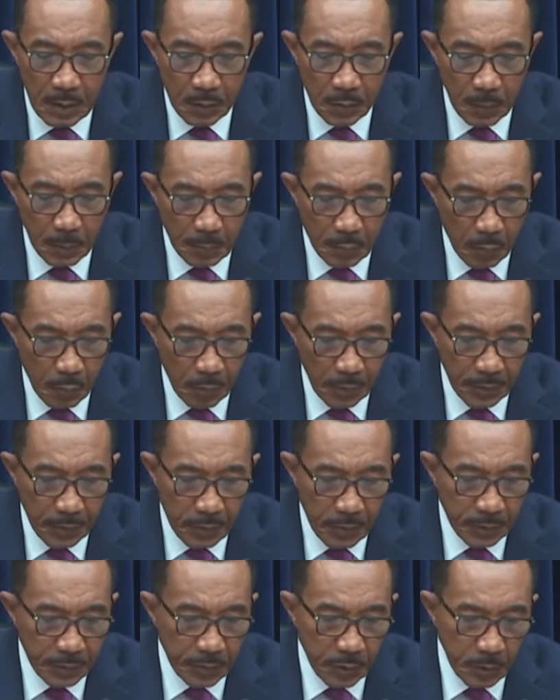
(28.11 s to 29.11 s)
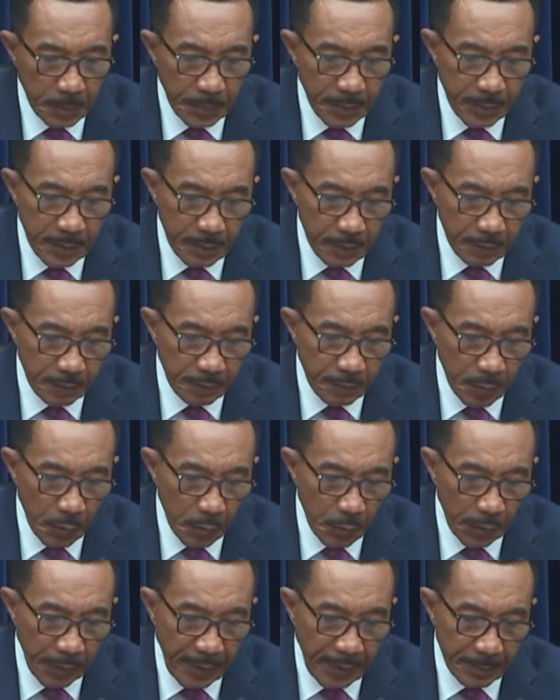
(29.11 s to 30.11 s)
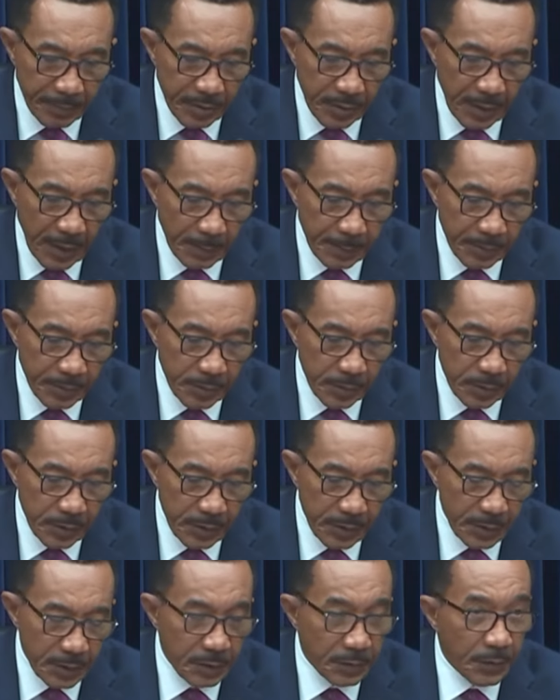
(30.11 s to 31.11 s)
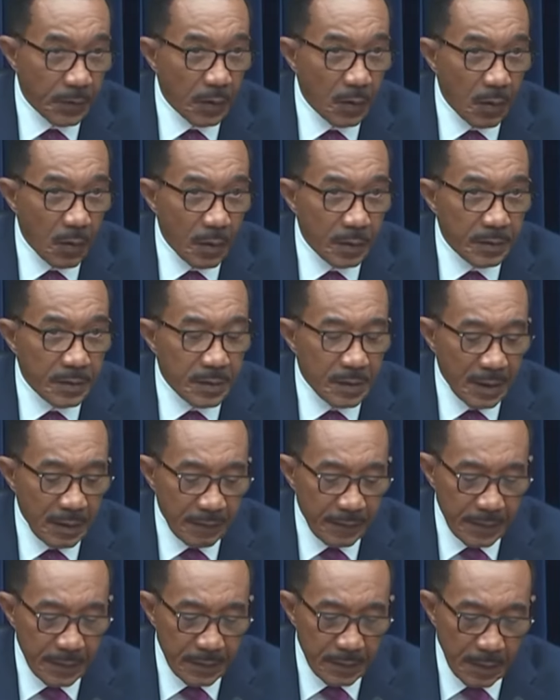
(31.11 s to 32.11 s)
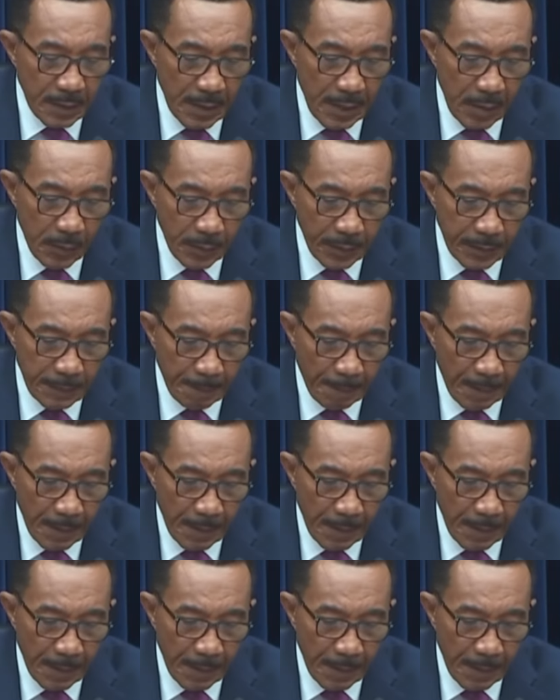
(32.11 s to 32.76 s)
report on duplicative programs and opportunities for cost savings, allowing